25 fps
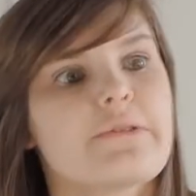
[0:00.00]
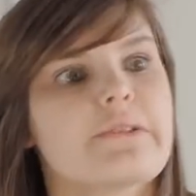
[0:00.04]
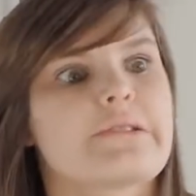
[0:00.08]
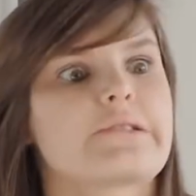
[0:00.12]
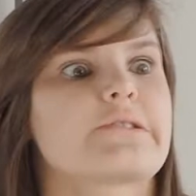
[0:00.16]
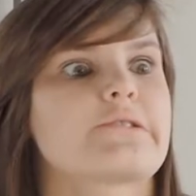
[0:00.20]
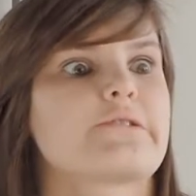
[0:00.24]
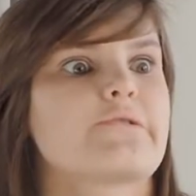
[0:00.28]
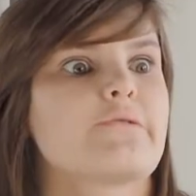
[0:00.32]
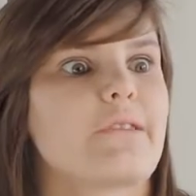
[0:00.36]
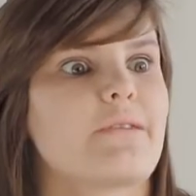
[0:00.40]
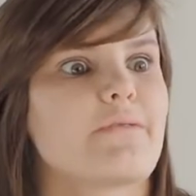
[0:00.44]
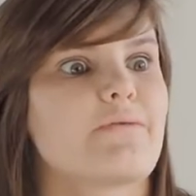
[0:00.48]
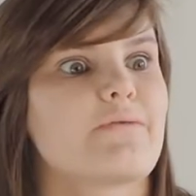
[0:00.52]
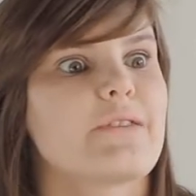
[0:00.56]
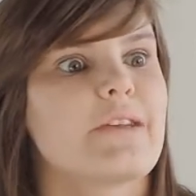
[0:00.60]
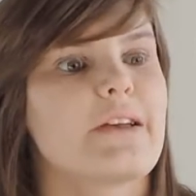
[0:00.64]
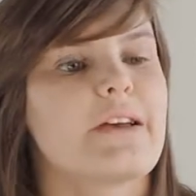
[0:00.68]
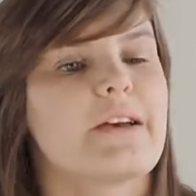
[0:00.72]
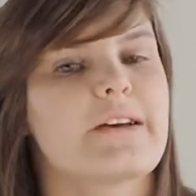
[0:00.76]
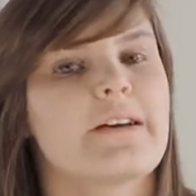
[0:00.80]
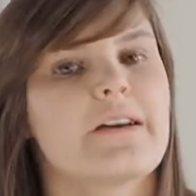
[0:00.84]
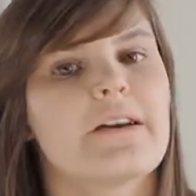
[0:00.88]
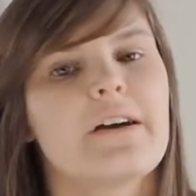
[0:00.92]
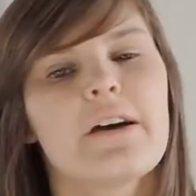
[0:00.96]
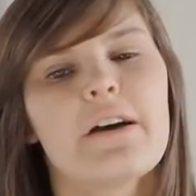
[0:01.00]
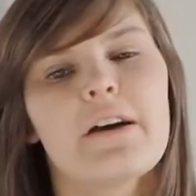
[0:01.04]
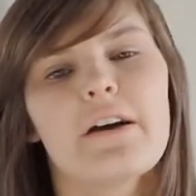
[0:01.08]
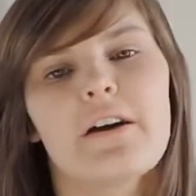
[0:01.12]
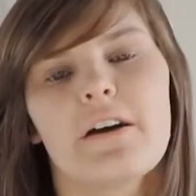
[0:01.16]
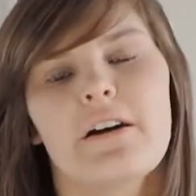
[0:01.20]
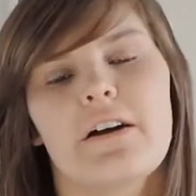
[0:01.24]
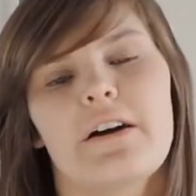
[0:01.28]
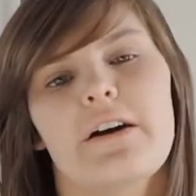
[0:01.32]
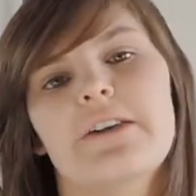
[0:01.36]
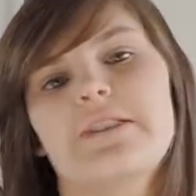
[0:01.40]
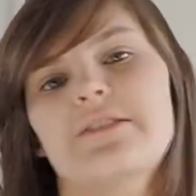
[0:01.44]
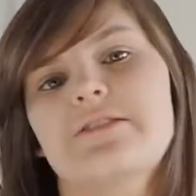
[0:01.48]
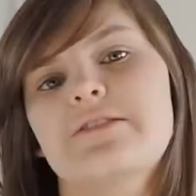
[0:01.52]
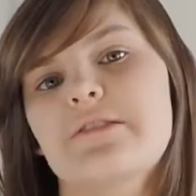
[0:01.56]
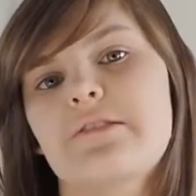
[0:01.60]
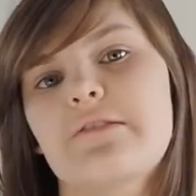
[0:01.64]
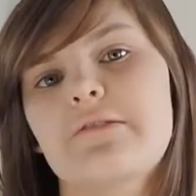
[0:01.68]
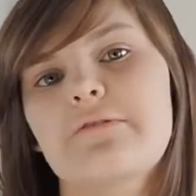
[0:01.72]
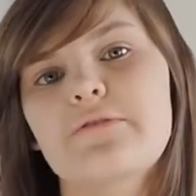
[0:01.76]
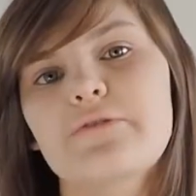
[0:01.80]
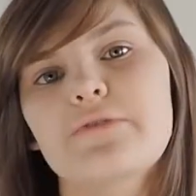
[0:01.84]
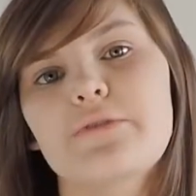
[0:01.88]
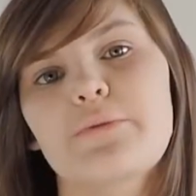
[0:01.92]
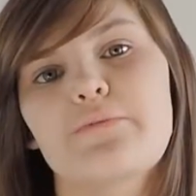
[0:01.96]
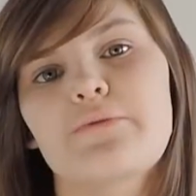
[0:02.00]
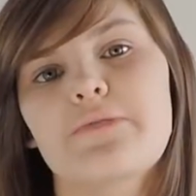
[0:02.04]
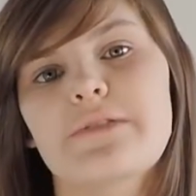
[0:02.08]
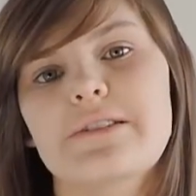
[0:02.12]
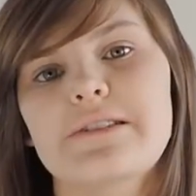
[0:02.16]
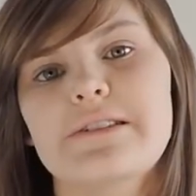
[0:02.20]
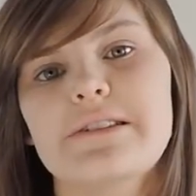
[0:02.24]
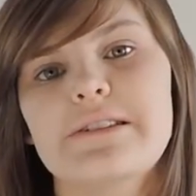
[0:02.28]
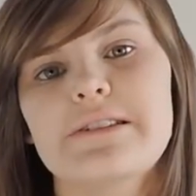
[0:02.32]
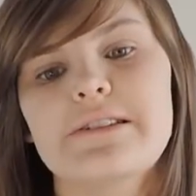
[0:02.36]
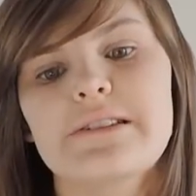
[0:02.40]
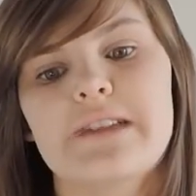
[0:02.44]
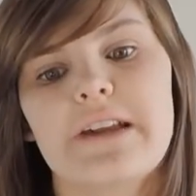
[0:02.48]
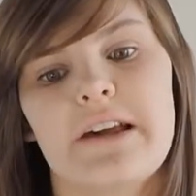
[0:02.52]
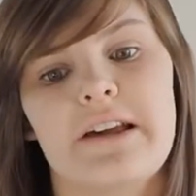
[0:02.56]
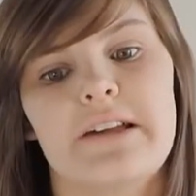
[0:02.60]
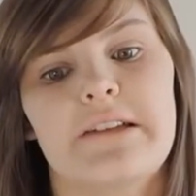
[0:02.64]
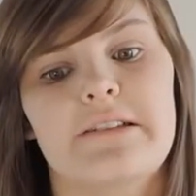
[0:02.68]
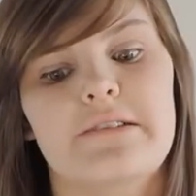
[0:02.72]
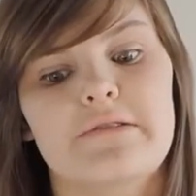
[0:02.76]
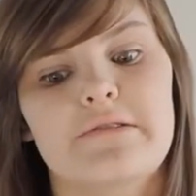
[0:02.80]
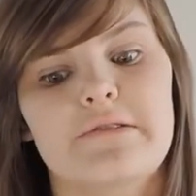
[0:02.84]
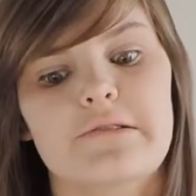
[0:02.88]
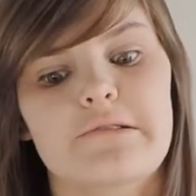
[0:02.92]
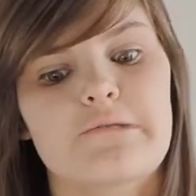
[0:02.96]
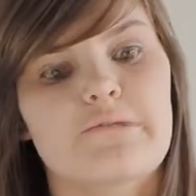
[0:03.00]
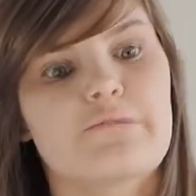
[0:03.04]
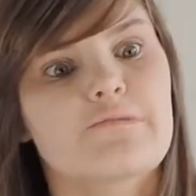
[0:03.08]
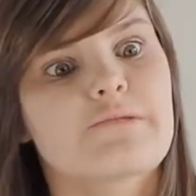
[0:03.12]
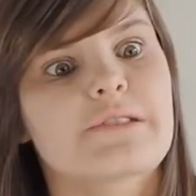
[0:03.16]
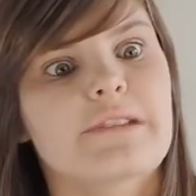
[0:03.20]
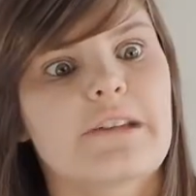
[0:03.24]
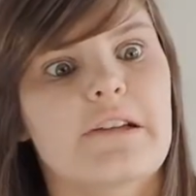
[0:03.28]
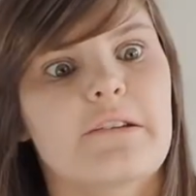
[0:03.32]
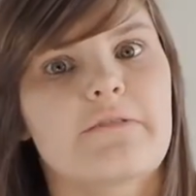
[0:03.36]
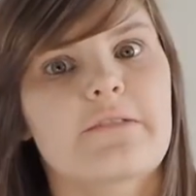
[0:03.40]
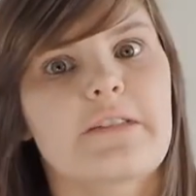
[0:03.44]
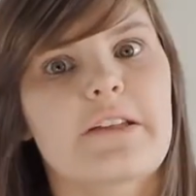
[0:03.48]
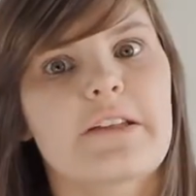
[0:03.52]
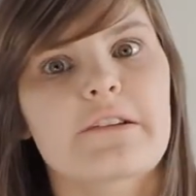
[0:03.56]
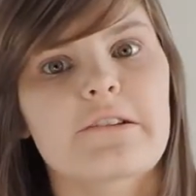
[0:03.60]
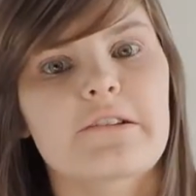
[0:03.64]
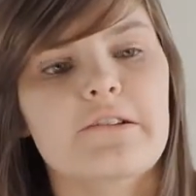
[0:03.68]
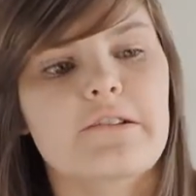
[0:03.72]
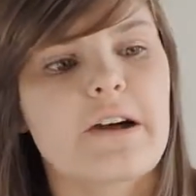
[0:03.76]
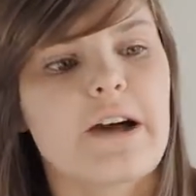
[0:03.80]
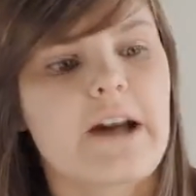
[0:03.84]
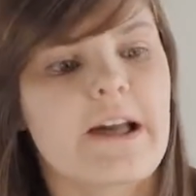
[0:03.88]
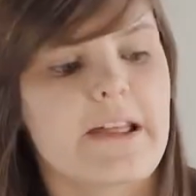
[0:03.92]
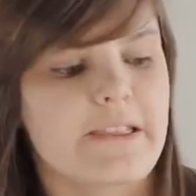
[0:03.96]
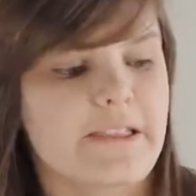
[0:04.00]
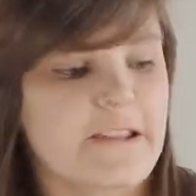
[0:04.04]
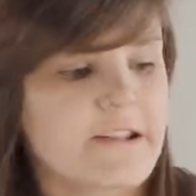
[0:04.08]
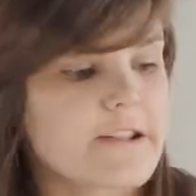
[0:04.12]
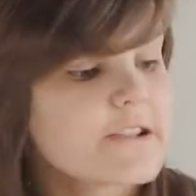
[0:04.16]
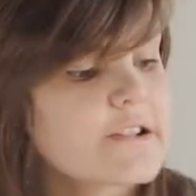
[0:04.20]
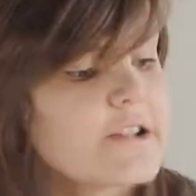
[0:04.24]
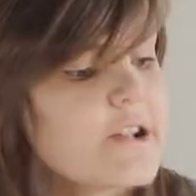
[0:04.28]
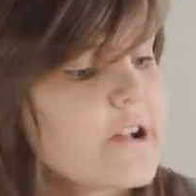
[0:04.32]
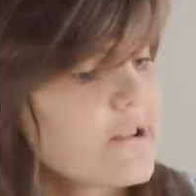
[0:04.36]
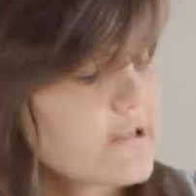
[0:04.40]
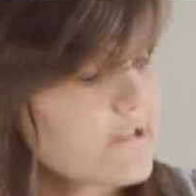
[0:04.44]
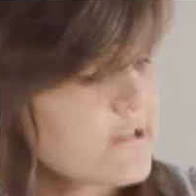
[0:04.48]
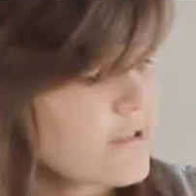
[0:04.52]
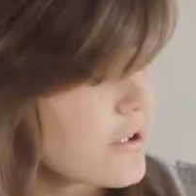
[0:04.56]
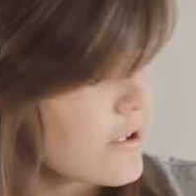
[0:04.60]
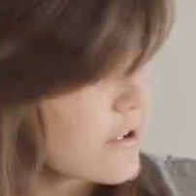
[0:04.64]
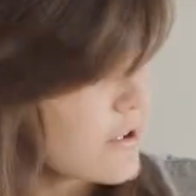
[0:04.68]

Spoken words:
As I do every year, I show off all the prezzies and cool stuff that I got, and this year I